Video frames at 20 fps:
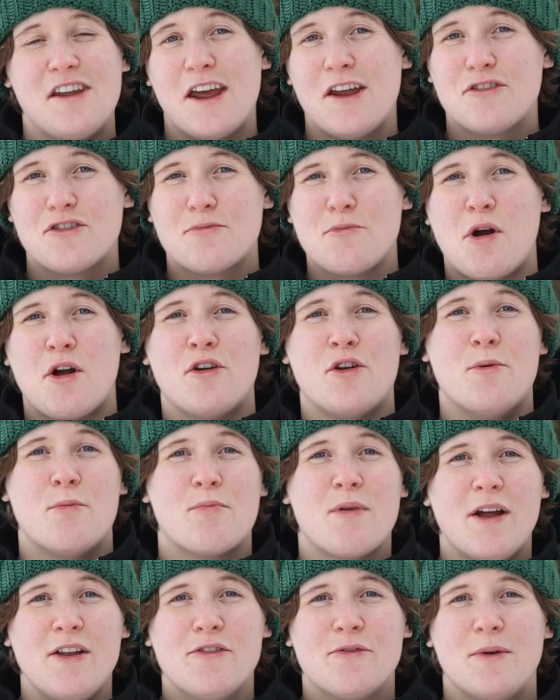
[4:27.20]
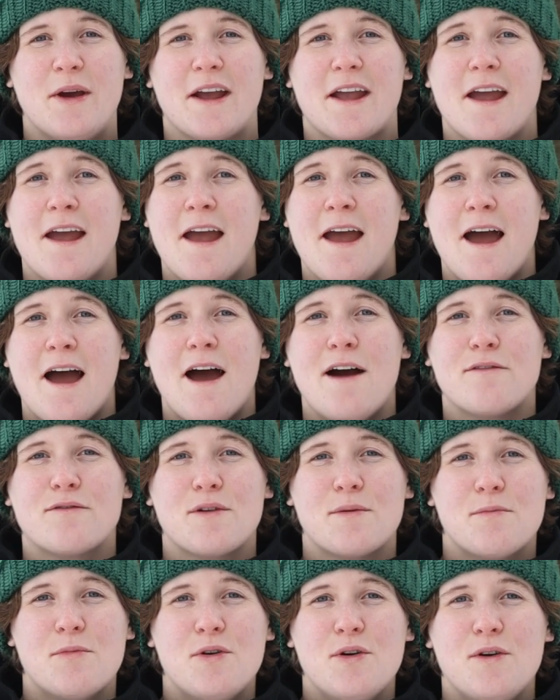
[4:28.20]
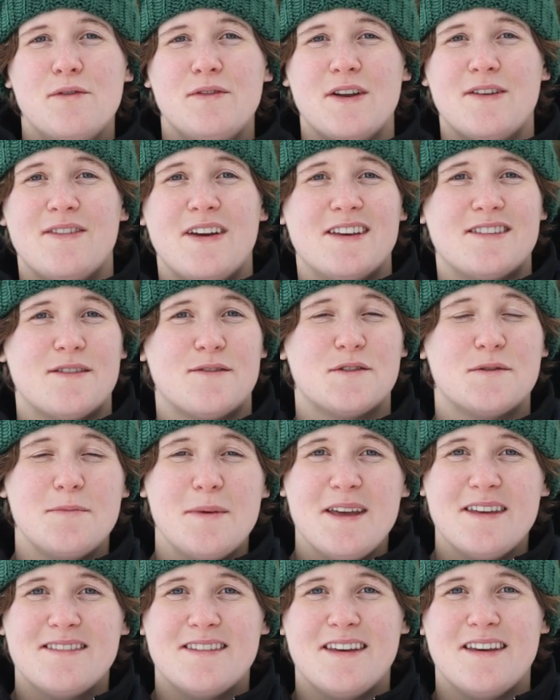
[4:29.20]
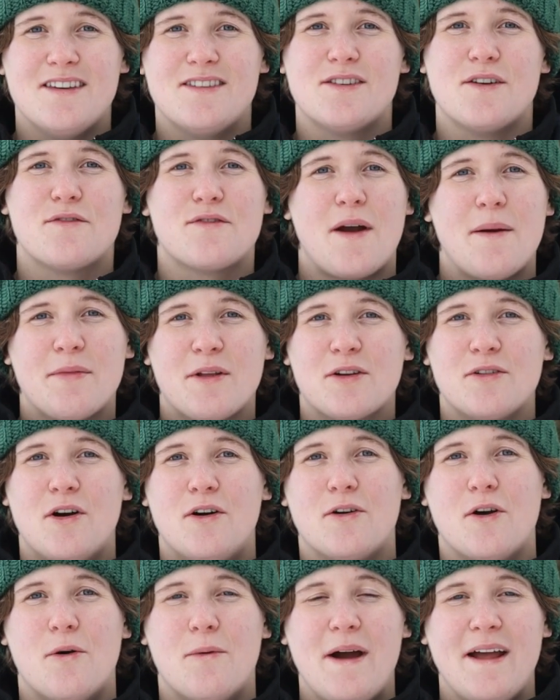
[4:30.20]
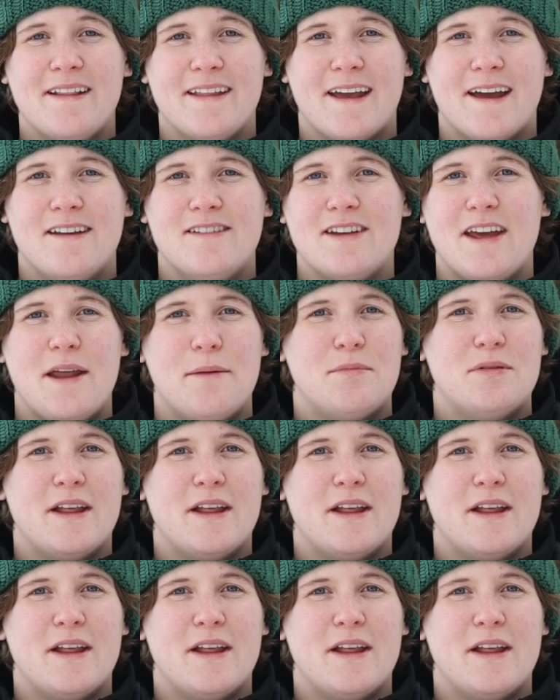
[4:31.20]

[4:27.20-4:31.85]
Tantramar, New Brunswick have removed invasive species from their local wetland and